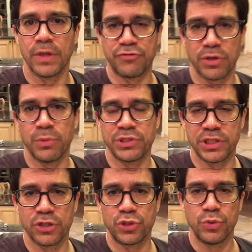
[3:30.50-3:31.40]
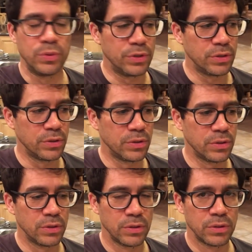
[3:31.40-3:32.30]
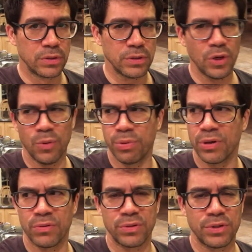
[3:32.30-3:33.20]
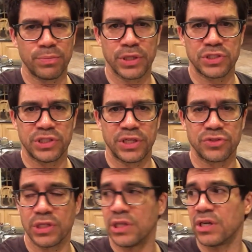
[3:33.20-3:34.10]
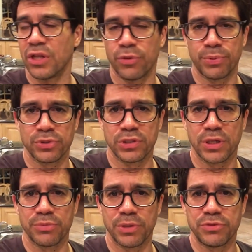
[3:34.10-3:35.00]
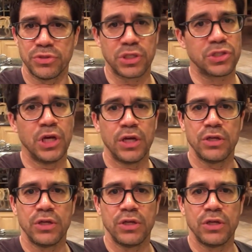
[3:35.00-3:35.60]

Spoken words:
If someone tells you, yo, bro, your breath stinks, and then another person comes up to you and says,